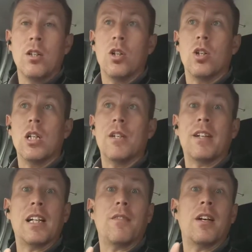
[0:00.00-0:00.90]
or if I
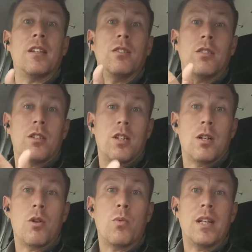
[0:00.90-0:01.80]
have
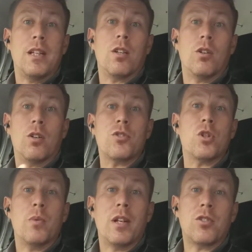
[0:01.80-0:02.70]
a week or
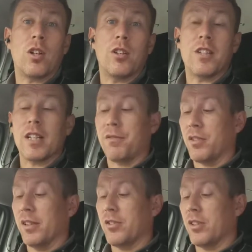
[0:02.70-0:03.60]
2 weeks holiday, for
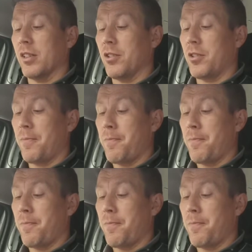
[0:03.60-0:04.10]
instance.